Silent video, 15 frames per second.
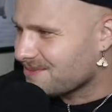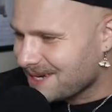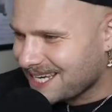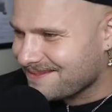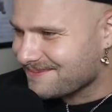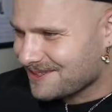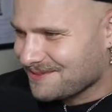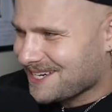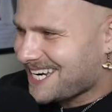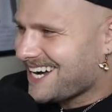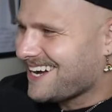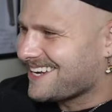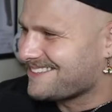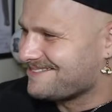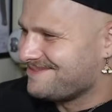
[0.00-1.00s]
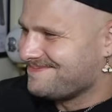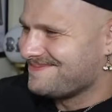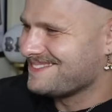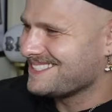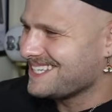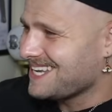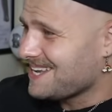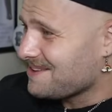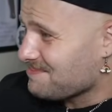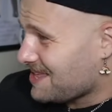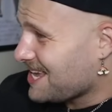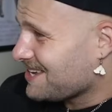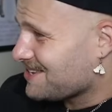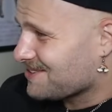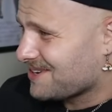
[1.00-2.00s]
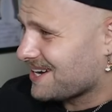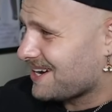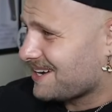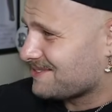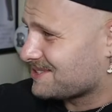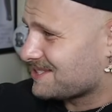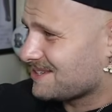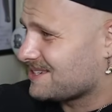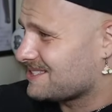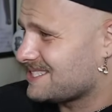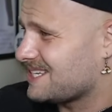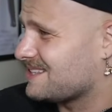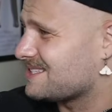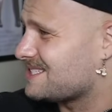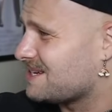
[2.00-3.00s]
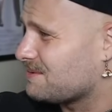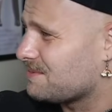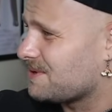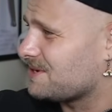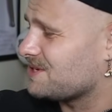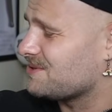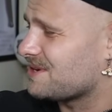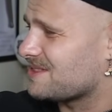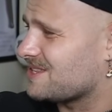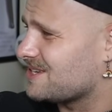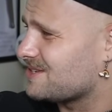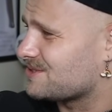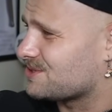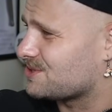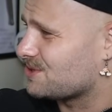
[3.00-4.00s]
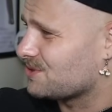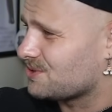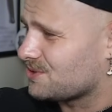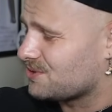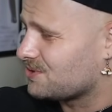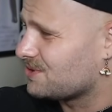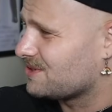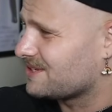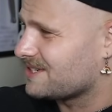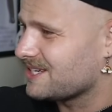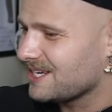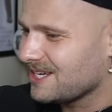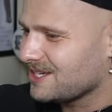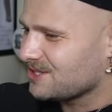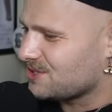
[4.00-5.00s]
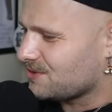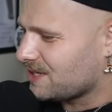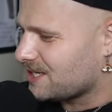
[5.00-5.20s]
Oh my God. Thank you. I was gonna say the same about you. I think you're so cool and so